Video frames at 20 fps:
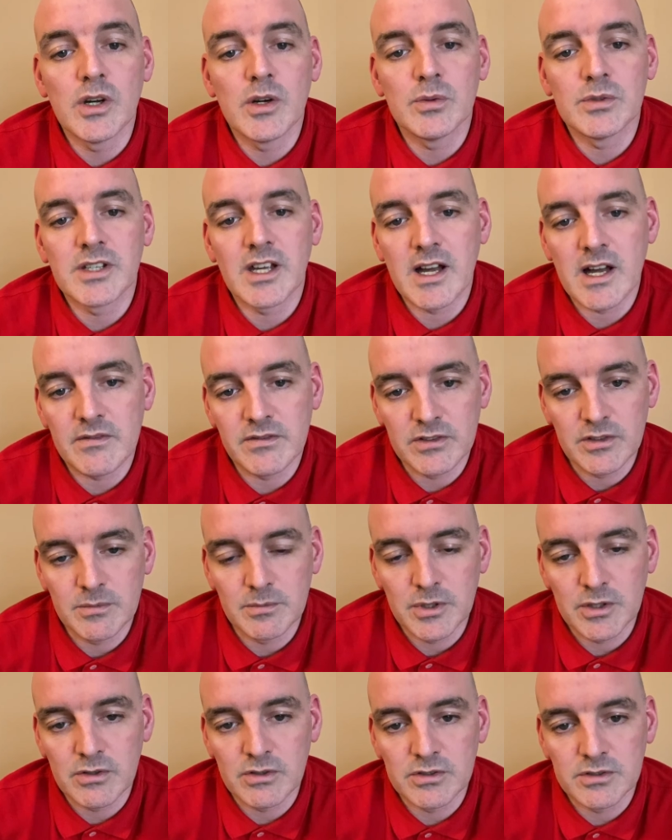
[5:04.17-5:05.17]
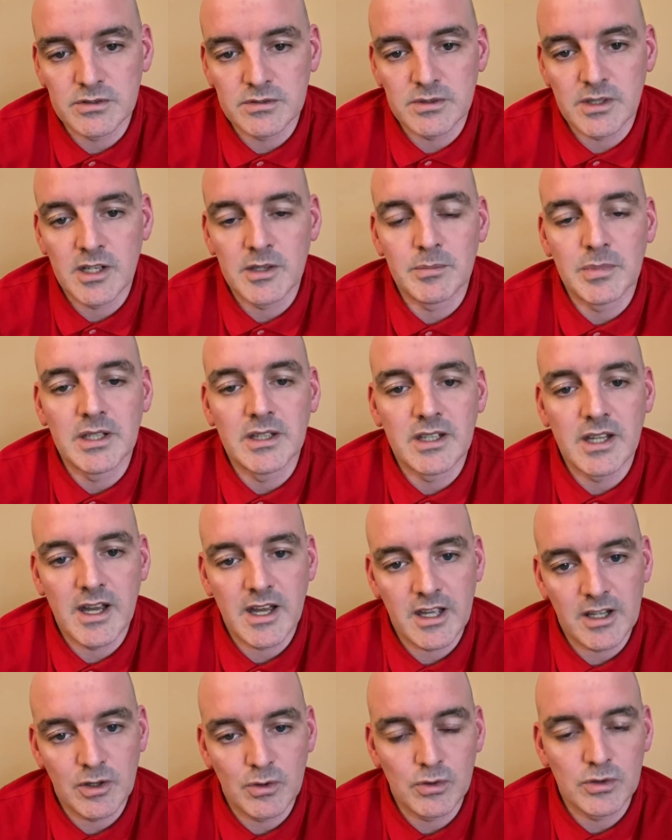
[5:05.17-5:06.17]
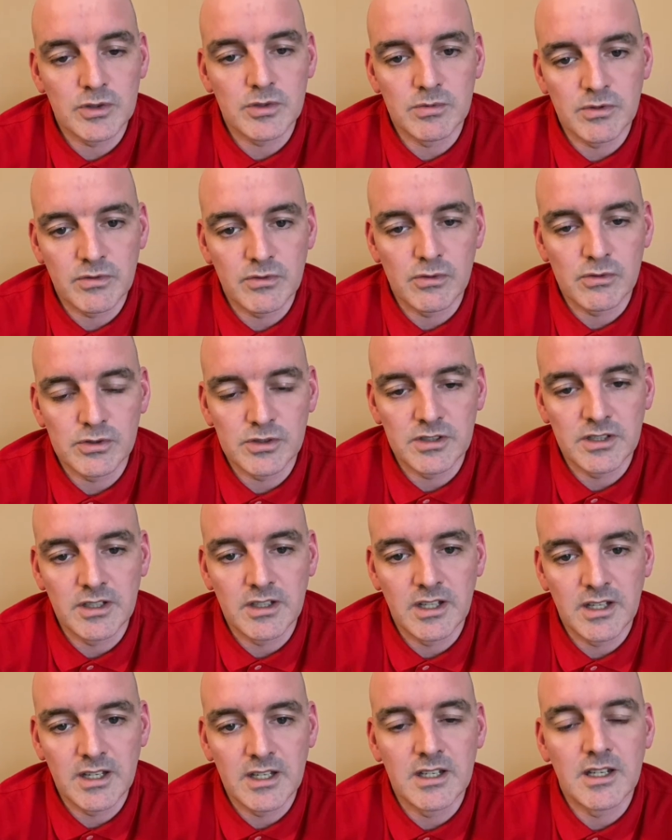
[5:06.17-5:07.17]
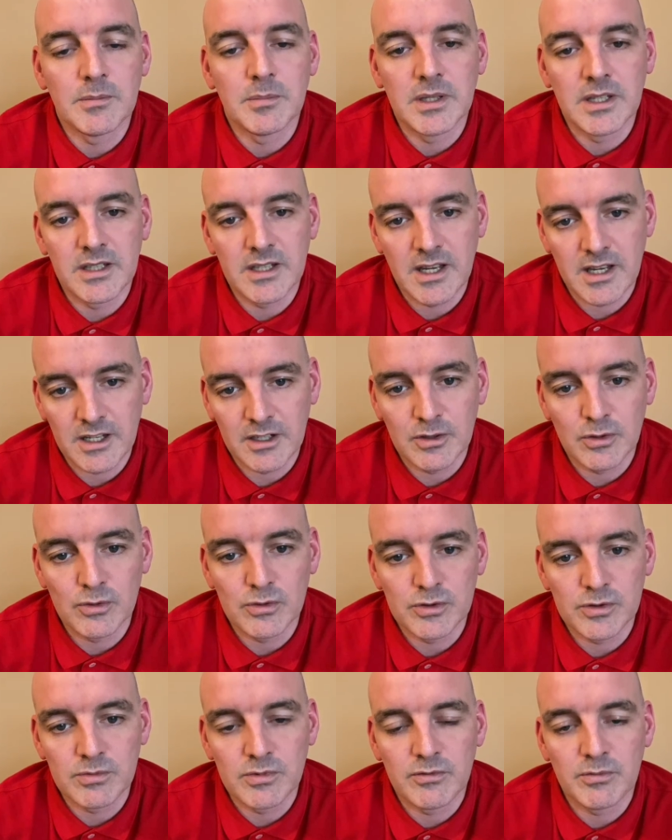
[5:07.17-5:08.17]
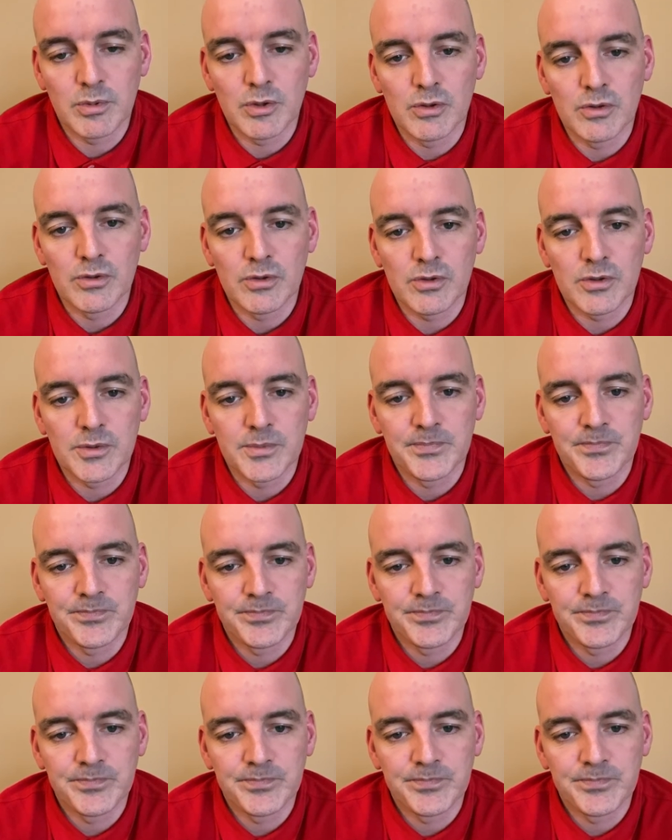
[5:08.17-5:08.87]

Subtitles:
I was having them because I'd been diagnosed with OCD and I'd been diagnosed with Puro.